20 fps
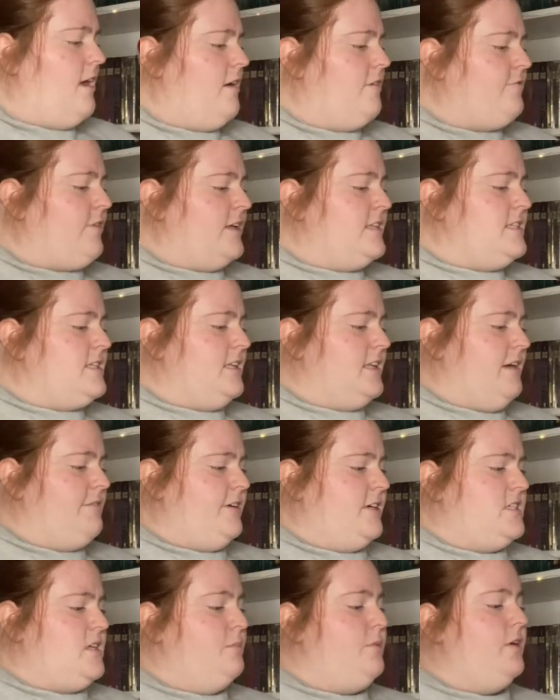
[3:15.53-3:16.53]
Friends to
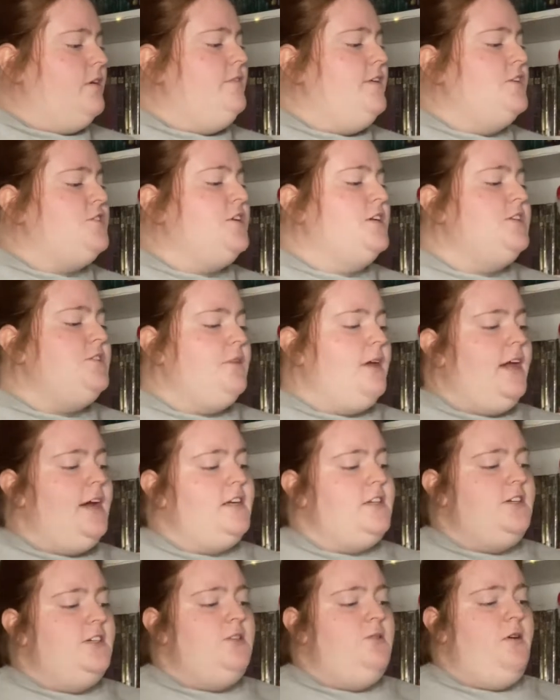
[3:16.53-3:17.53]
Lovers, a book featuring two
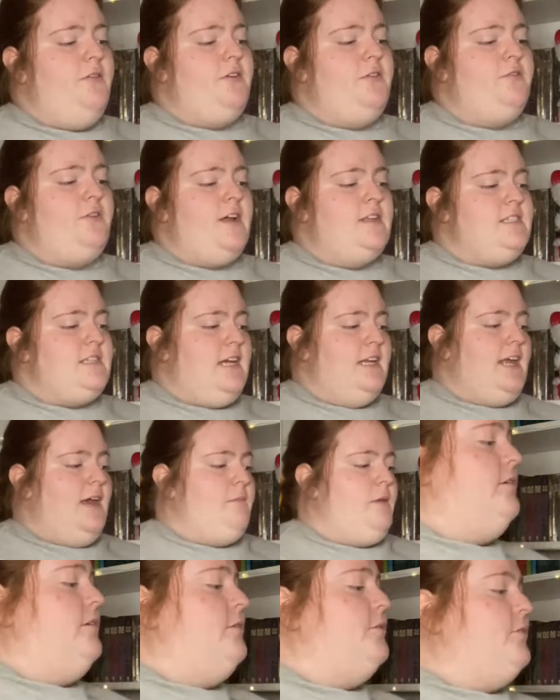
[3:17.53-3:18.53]
characters who have a friend
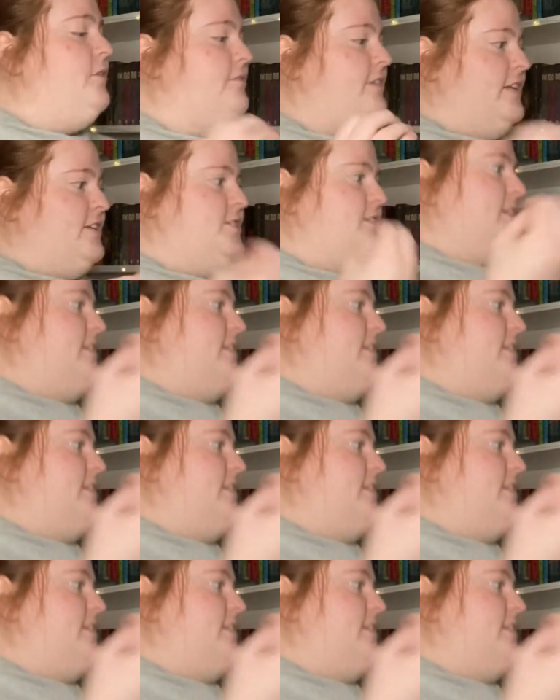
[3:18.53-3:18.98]
dynamic who eventually